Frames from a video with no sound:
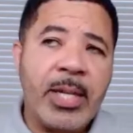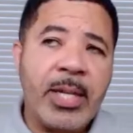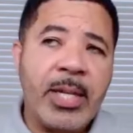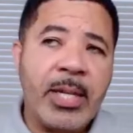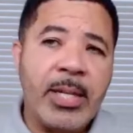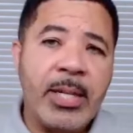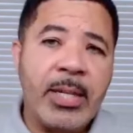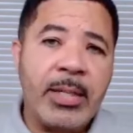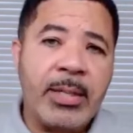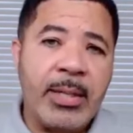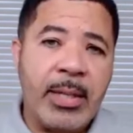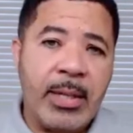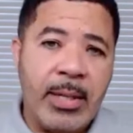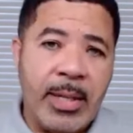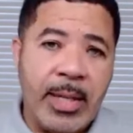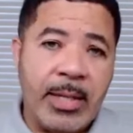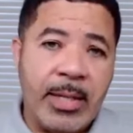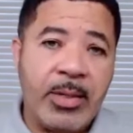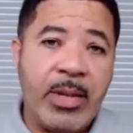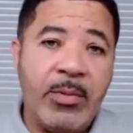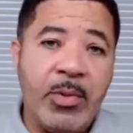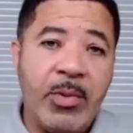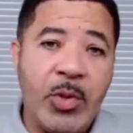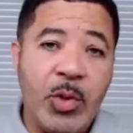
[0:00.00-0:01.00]
chicken is the
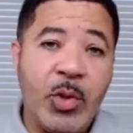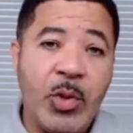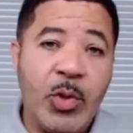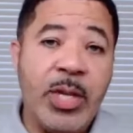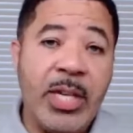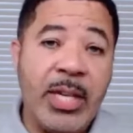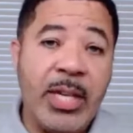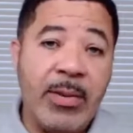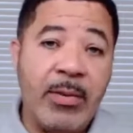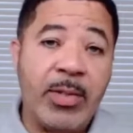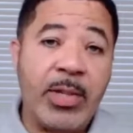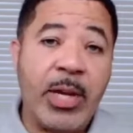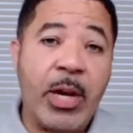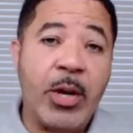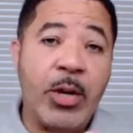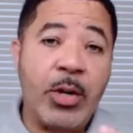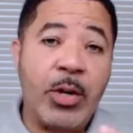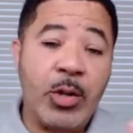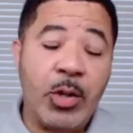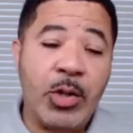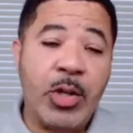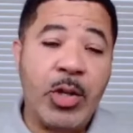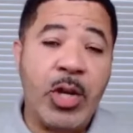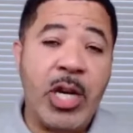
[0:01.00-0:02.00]
lesser of the two evils. I
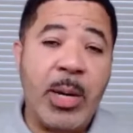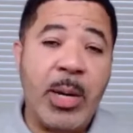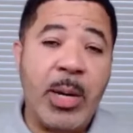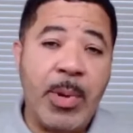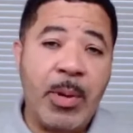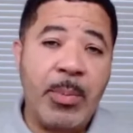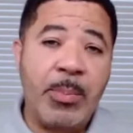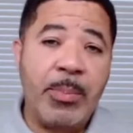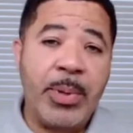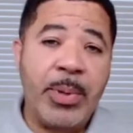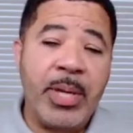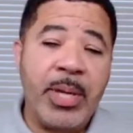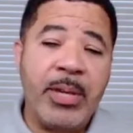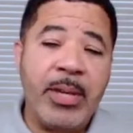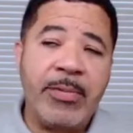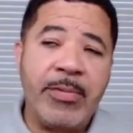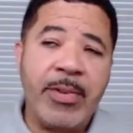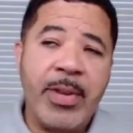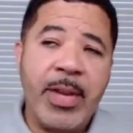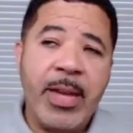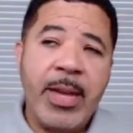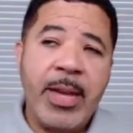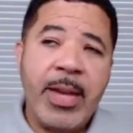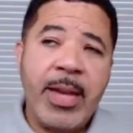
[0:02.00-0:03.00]
heard you talk about
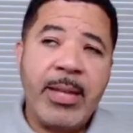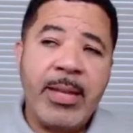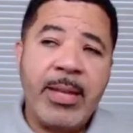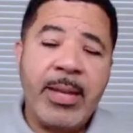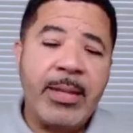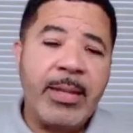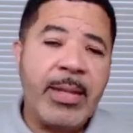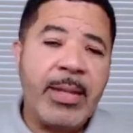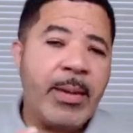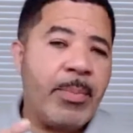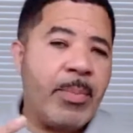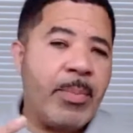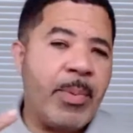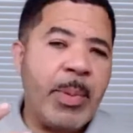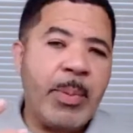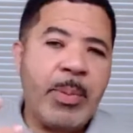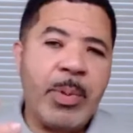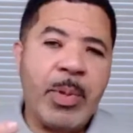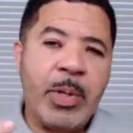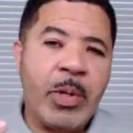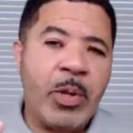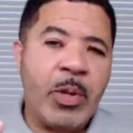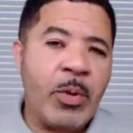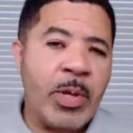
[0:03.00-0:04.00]
beef, and then the
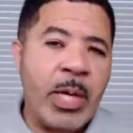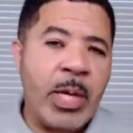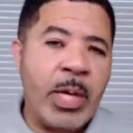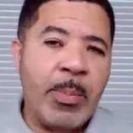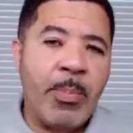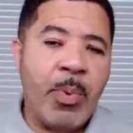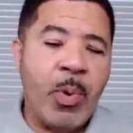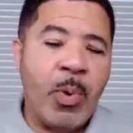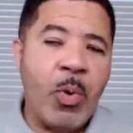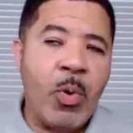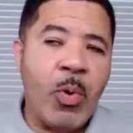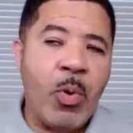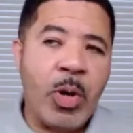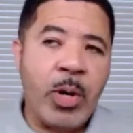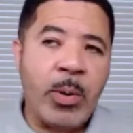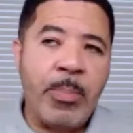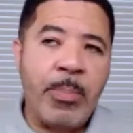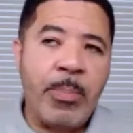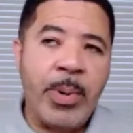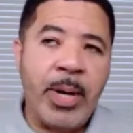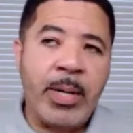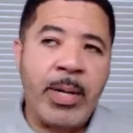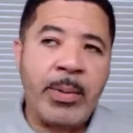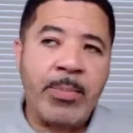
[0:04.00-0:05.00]
people that don't eat
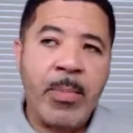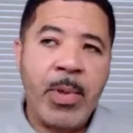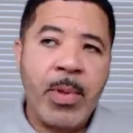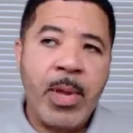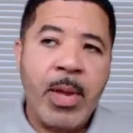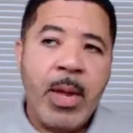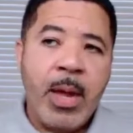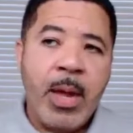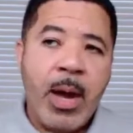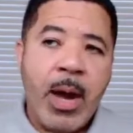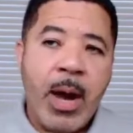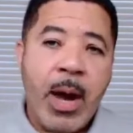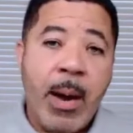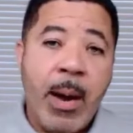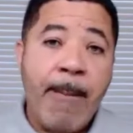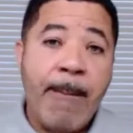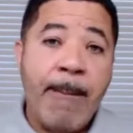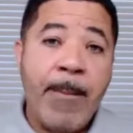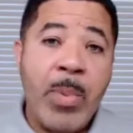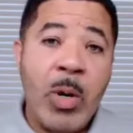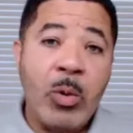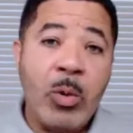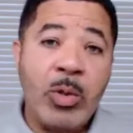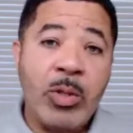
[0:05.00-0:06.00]
pork, but
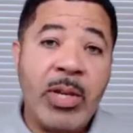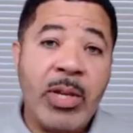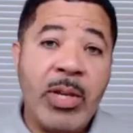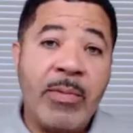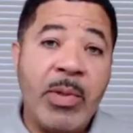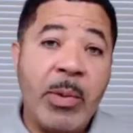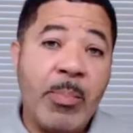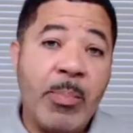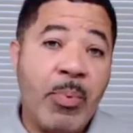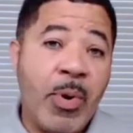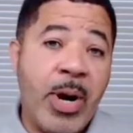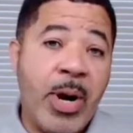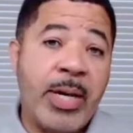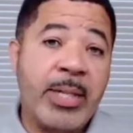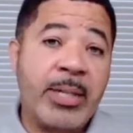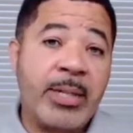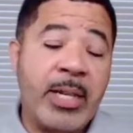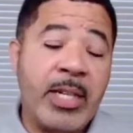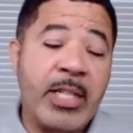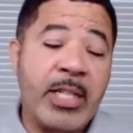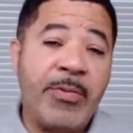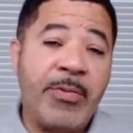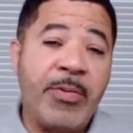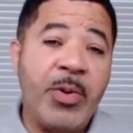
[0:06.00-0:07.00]
most of the
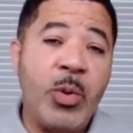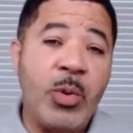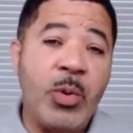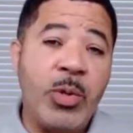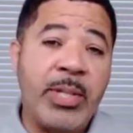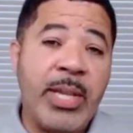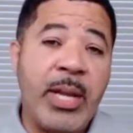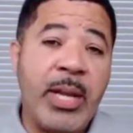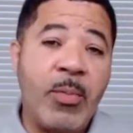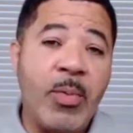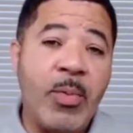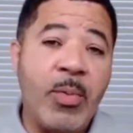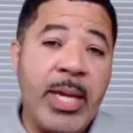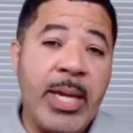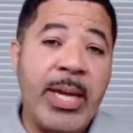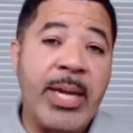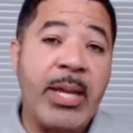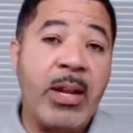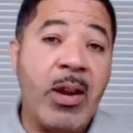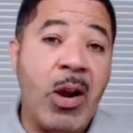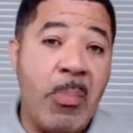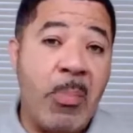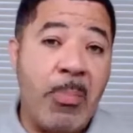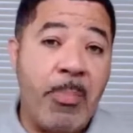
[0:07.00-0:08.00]
processed foods that we
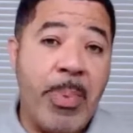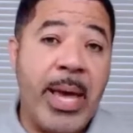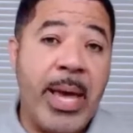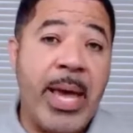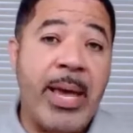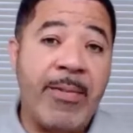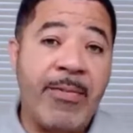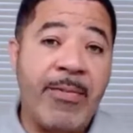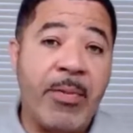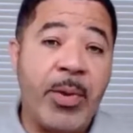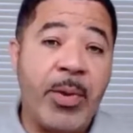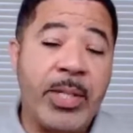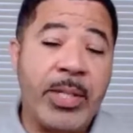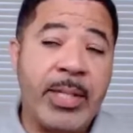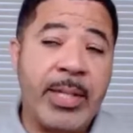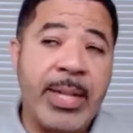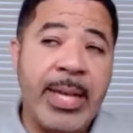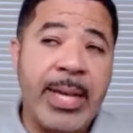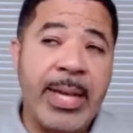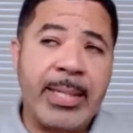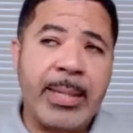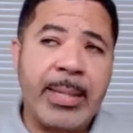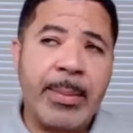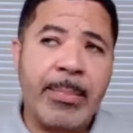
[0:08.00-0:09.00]
eat are bad for us.
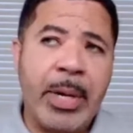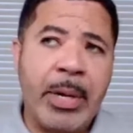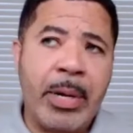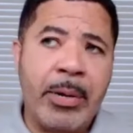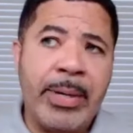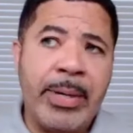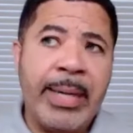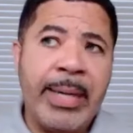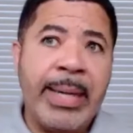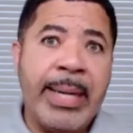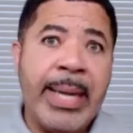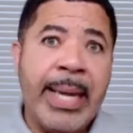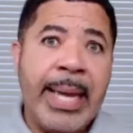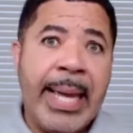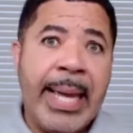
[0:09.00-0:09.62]
And that's about